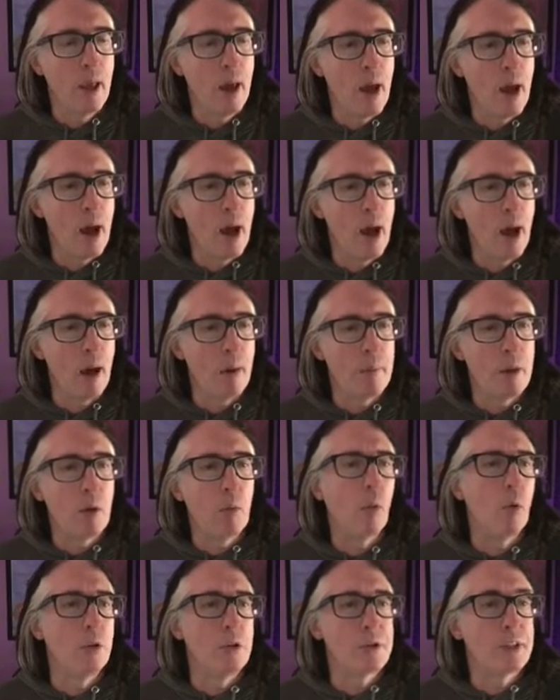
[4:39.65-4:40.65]
It
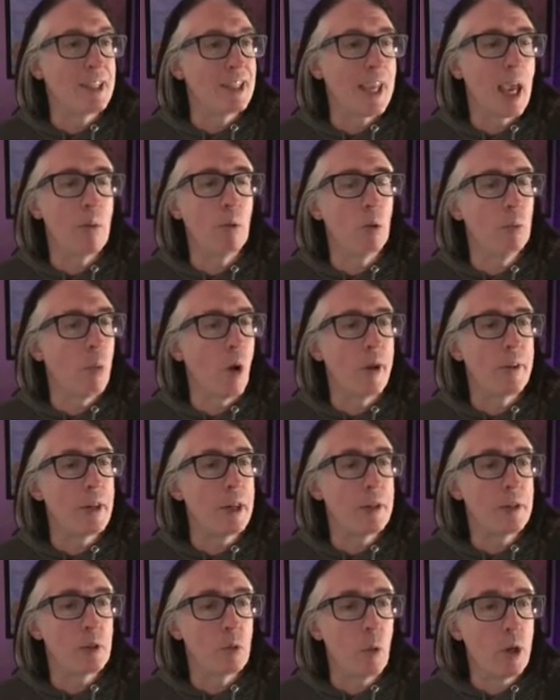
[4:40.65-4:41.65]
was disabled by
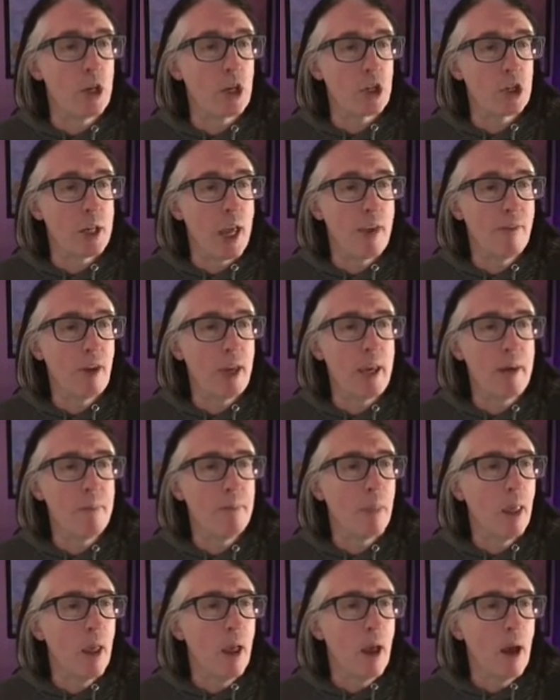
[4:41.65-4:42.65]
the Swedish Navy,
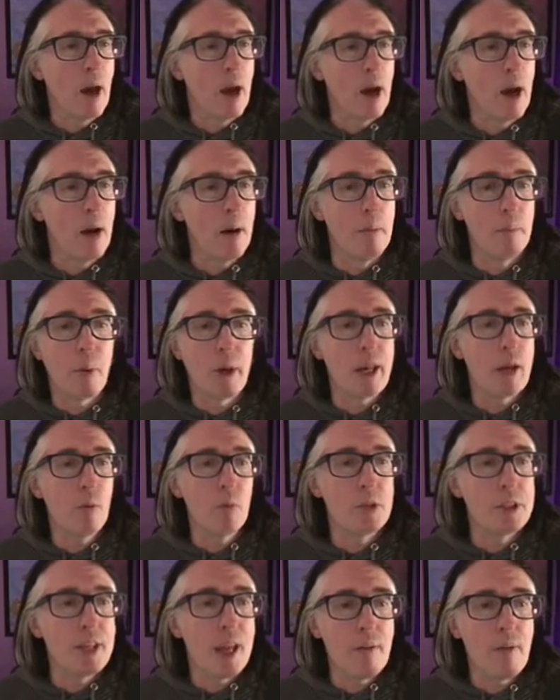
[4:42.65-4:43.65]
but it
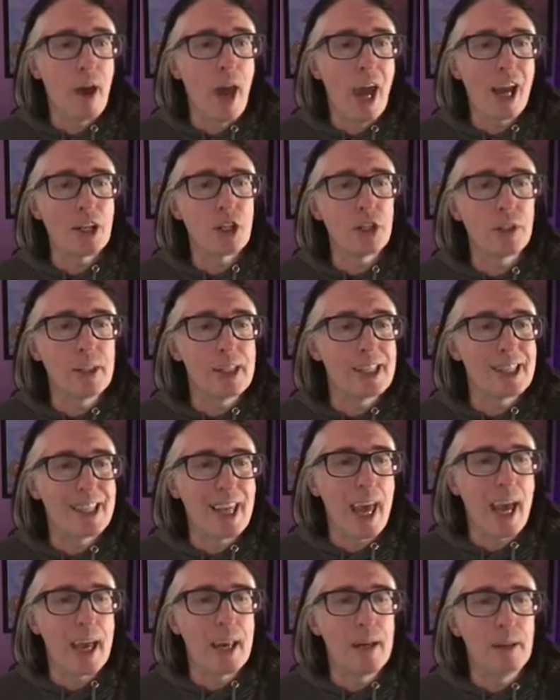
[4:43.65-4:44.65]
was never actually
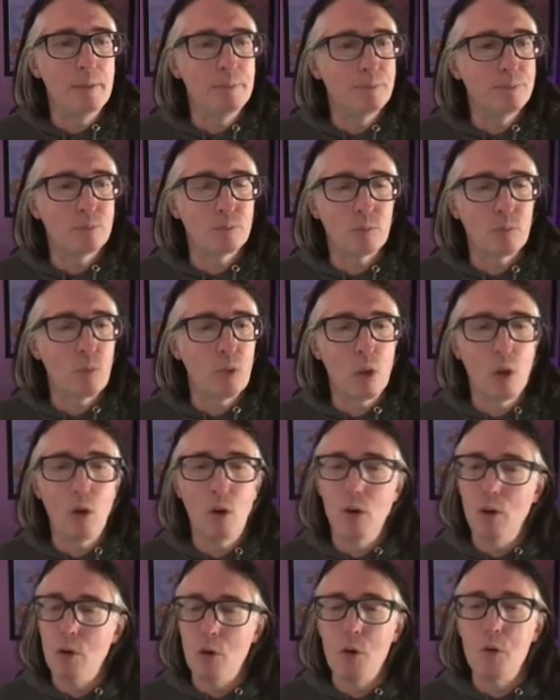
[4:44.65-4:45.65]
said
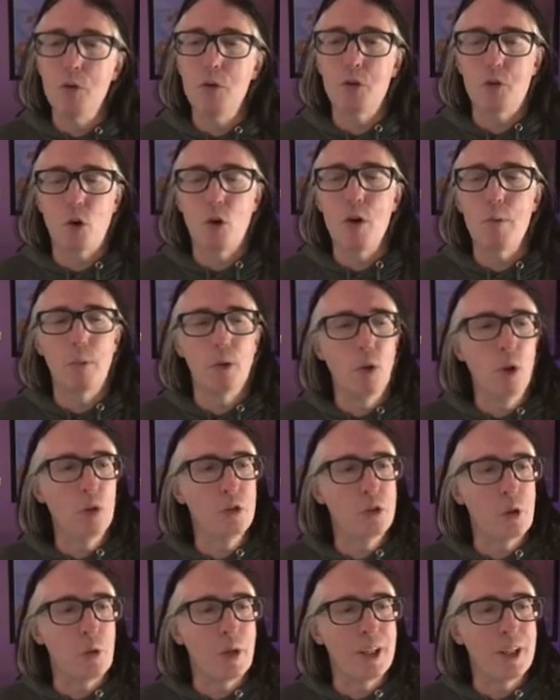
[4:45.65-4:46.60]
who the drone belonged to.